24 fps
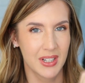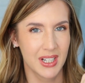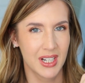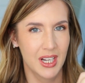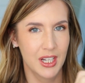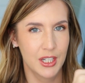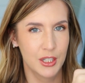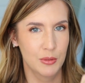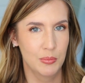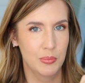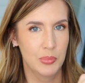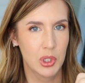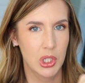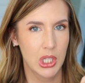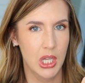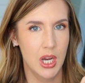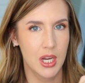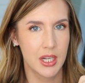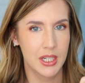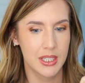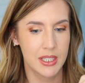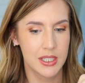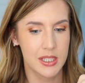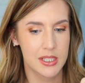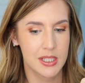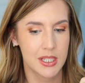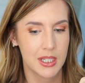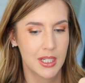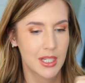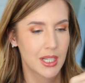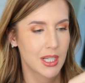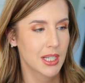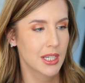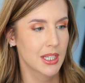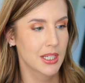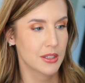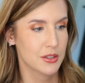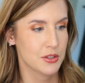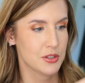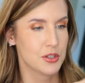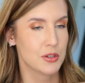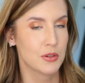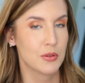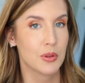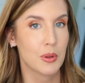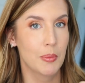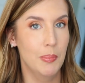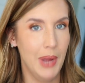I kind of blot it
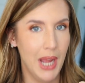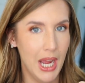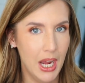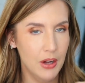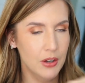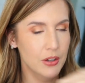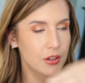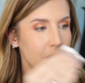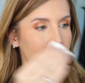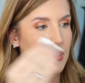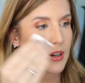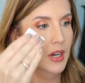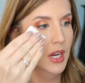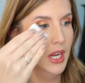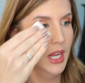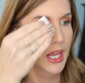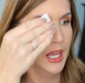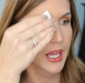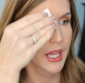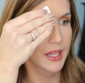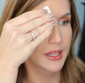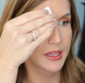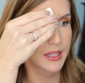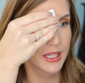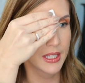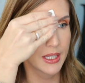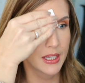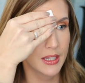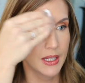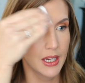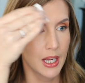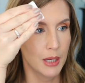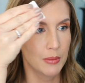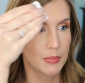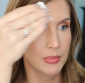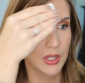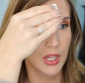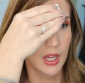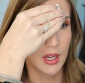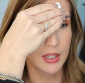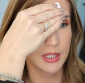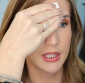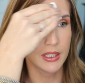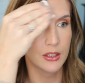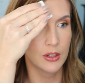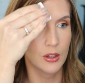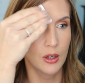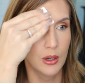into the powder and then I
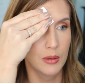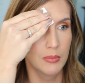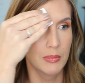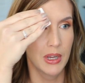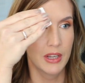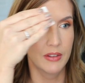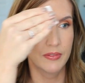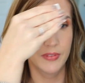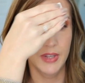blot it on my